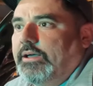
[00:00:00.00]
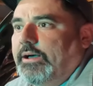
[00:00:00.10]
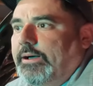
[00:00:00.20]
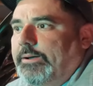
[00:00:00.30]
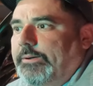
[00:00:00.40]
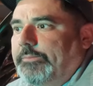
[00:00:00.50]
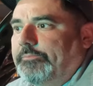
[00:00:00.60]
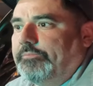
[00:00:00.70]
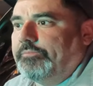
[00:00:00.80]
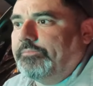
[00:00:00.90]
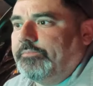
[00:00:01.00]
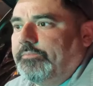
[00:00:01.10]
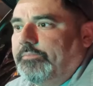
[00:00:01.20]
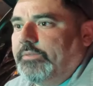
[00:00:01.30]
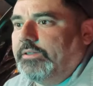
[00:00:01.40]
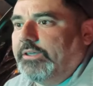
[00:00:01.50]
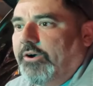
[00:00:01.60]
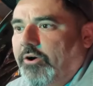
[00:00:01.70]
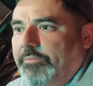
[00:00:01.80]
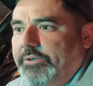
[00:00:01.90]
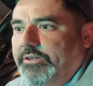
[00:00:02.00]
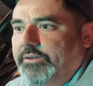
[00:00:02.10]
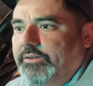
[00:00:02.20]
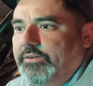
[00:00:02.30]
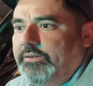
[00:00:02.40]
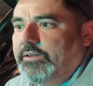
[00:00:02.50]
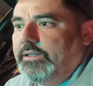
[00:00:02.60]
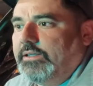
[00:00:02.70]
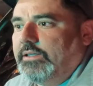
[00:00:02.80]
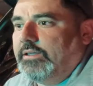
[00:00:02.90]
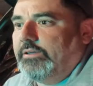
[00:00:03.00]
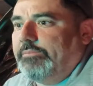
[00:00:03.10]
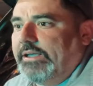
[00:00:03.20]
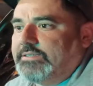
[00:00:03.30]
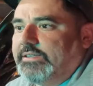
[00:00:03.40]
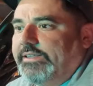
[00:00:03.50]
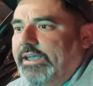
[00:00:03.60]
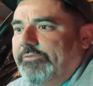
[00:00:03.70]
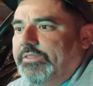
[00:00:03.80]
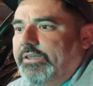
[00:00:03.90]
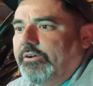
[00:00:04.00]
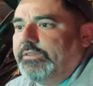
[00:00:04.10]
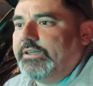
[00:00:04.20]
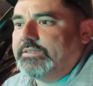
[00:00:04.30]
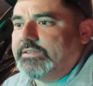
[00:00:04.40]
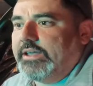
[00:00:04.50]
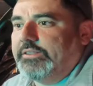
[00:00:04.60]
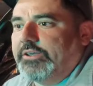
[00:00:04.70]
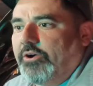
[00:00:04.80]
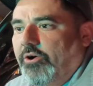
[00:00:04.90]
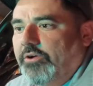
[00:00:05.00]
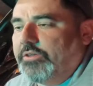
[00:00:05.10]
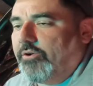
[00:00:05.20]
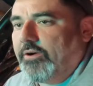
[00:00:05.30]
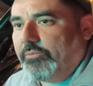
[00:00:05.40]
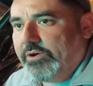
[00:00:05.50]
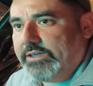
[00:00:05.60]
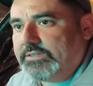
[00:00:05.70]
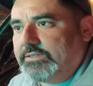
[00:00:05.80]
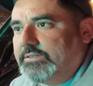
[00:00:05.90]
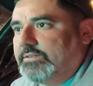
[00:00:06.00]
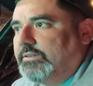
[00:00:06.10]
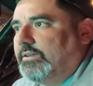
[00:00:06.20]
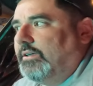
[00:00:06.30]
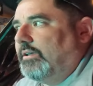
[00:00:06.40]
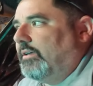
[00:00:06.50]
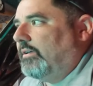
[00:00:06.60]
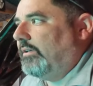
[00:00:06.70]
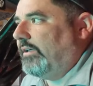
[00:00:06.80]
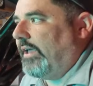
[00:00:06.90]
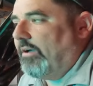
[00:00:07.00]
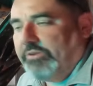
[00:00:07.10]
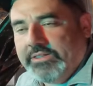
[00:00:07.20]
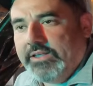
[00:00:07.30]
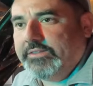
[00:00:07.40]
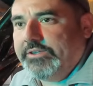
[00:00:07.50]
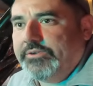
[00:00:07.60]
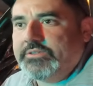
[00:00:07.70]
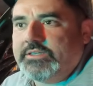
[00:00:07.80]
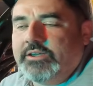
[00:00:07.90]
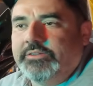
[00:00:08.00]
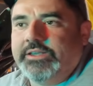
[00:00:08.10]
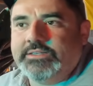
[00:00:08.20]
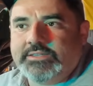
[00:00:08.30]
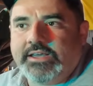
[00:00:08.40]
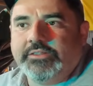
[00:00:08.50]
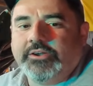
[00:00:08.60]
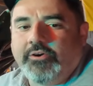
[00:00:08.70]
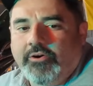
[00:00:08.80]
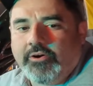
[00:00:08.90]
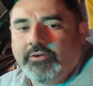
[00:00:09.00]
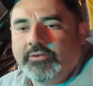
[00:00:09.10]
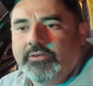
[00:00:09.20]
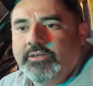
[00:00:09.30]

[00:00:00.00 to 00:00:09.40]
the carpet, basically everything on the inside of the car, the armrests, everything that you see on the inside of the car